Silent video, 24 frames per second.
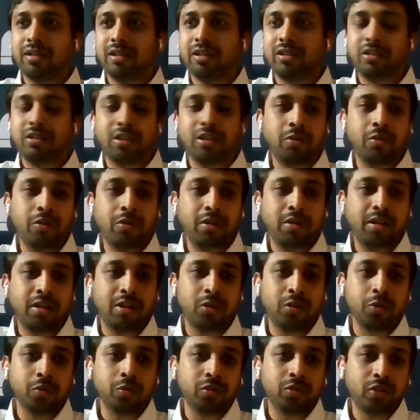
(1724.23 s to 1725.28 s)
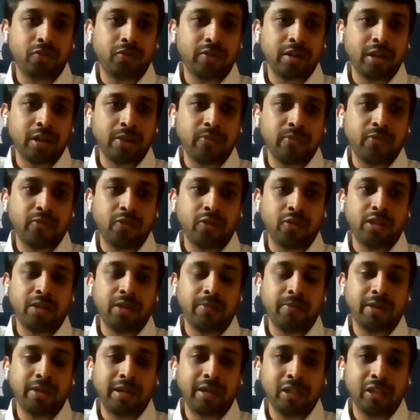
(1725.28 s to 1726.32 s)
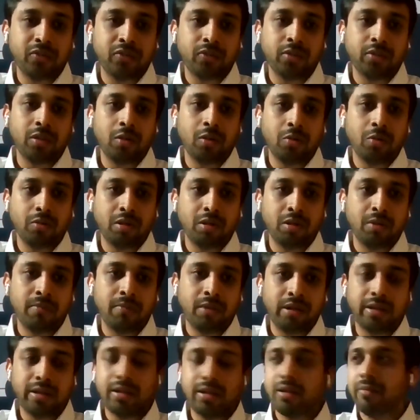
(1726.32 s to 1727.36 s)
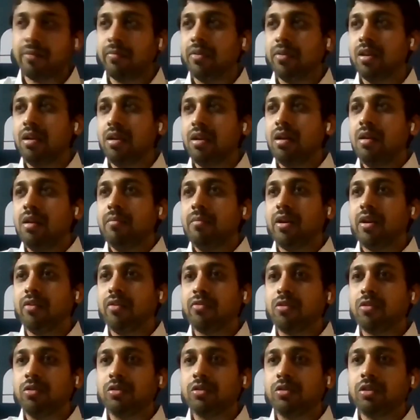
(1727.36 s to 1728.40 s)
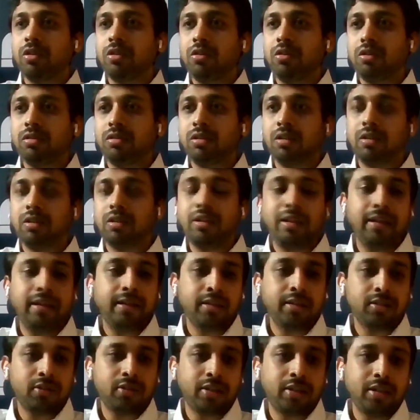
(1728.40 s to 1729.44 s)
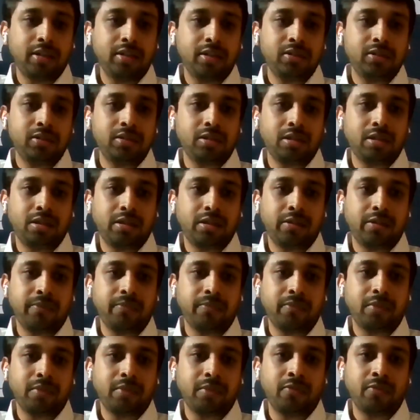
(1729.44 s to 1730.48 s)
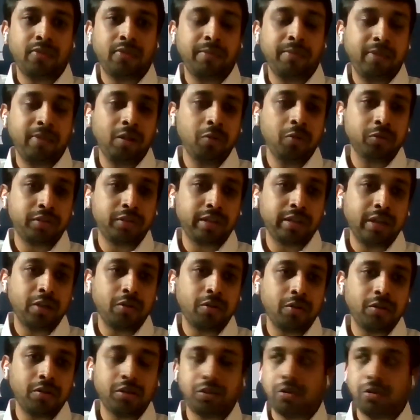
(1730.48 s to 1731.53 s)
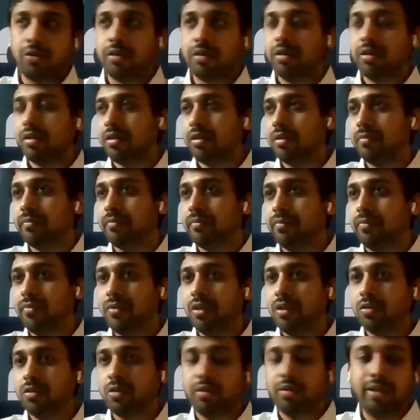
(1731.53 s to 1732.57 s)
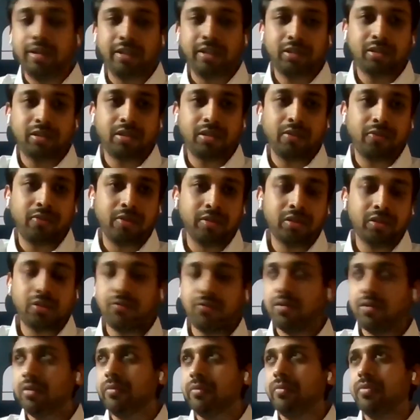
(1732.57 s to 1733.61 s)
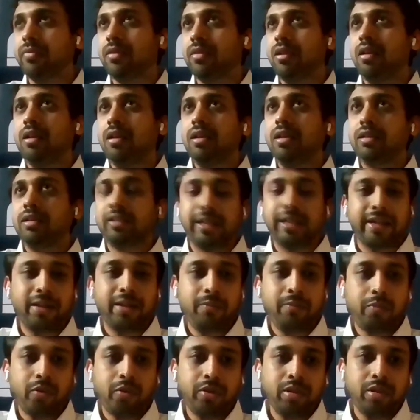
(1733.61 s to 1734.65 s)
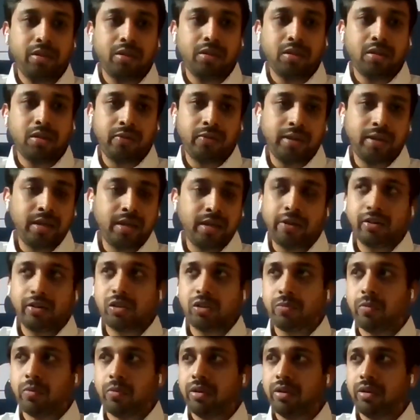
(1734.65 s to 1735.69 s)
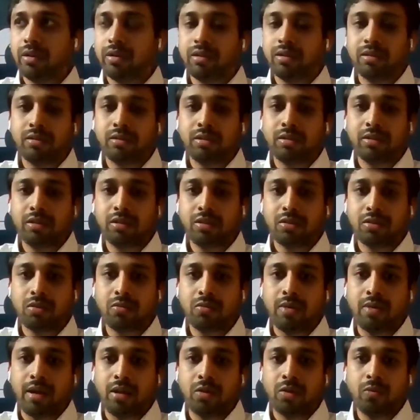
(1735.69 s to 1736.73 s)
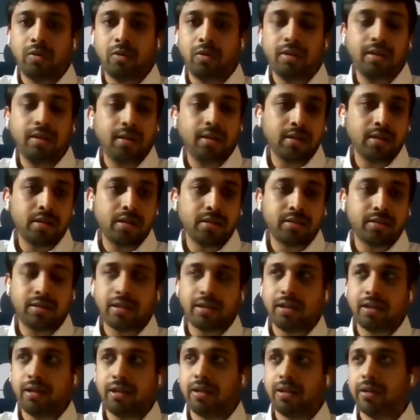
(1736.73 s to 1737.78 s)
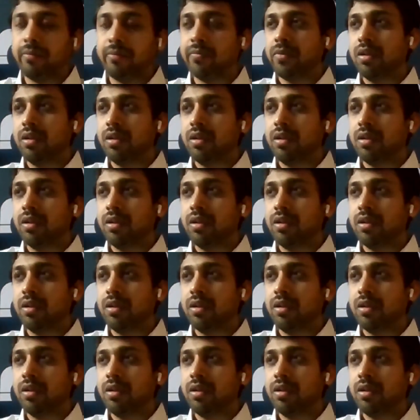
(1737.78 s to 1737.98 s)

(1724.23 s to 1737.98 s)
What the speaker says: it's a good source of income for them, at least for the local market. But of course, certain industries will be losing it on a short term. So that's the first view. Second point, very crisp point, is just to add to what Nilankur said,